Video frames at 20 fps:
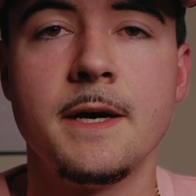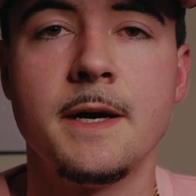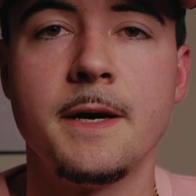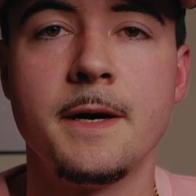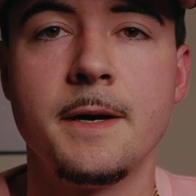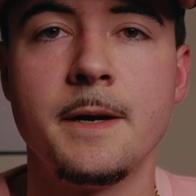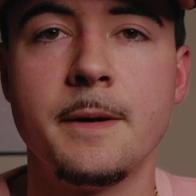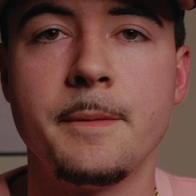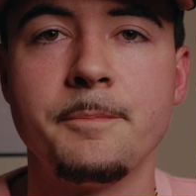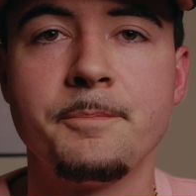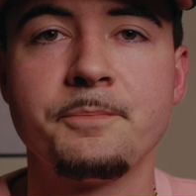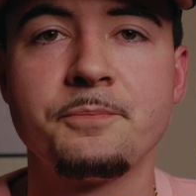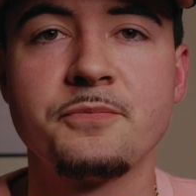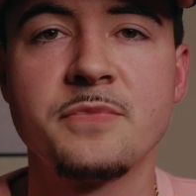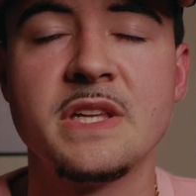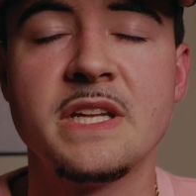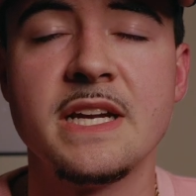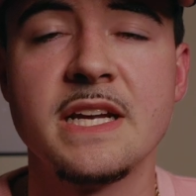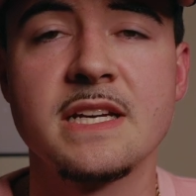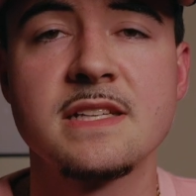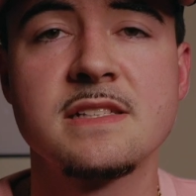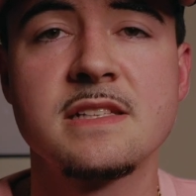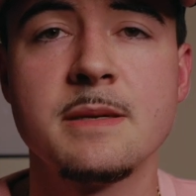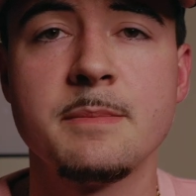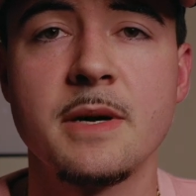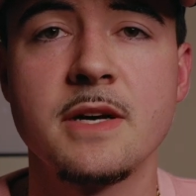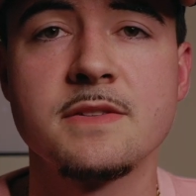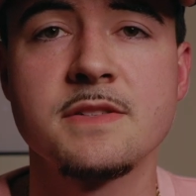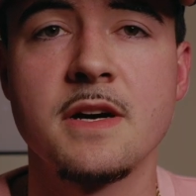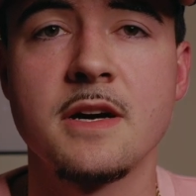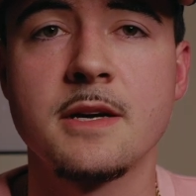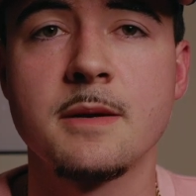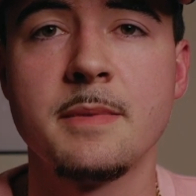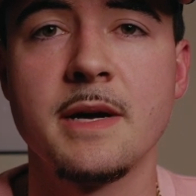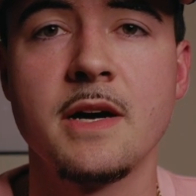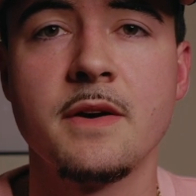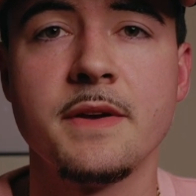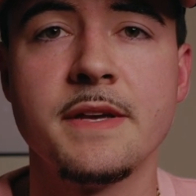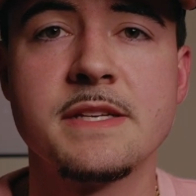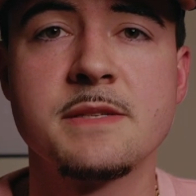The next tip I'll talk
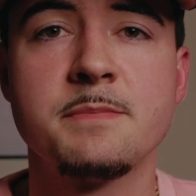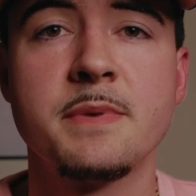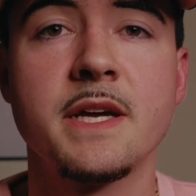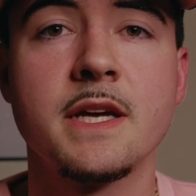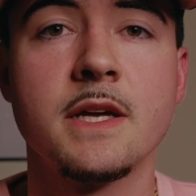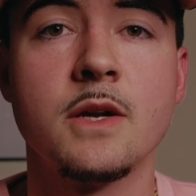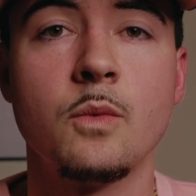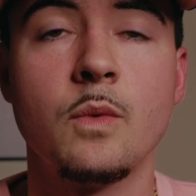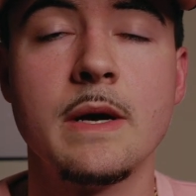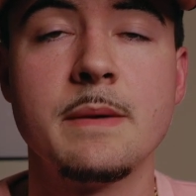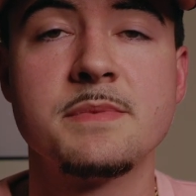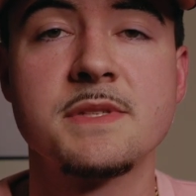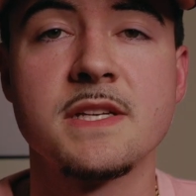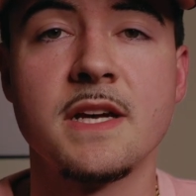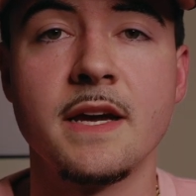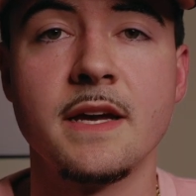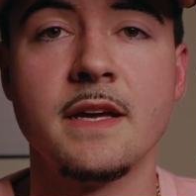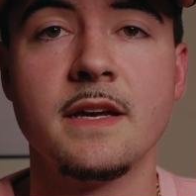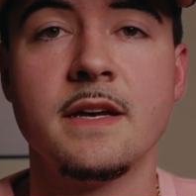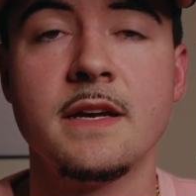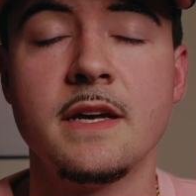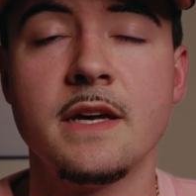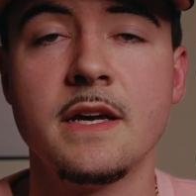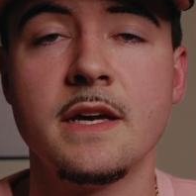about is picking a website.